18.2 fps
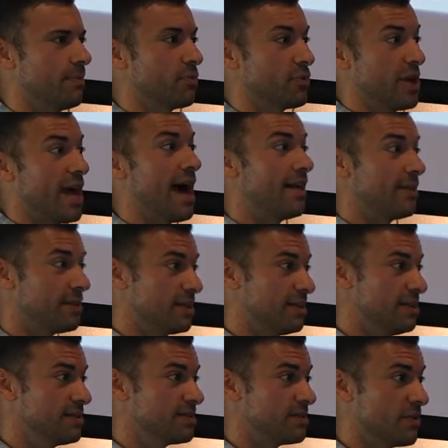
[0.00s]

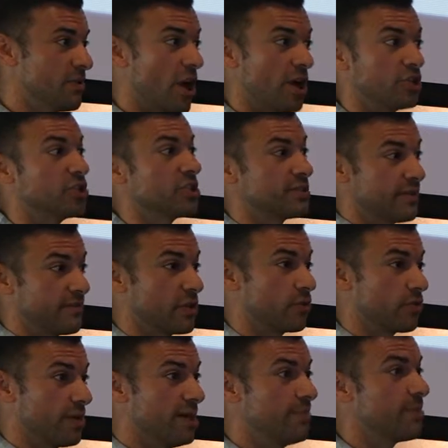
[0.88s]
realities, not just of
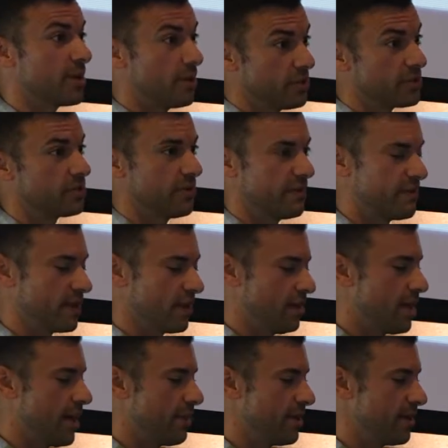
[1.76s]
the grid, but also of the
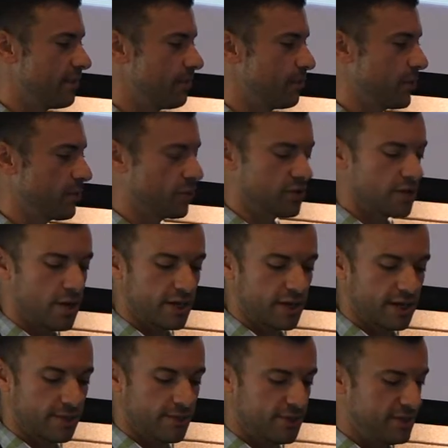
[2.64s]
climate when we're
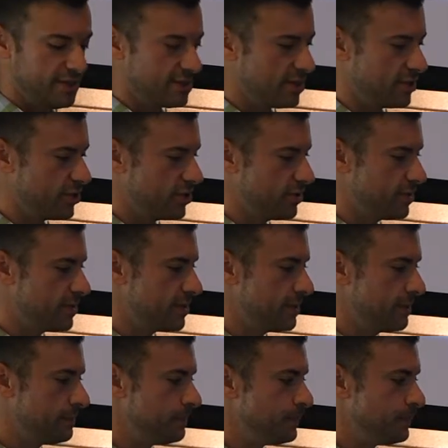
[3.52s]
talking about these issues.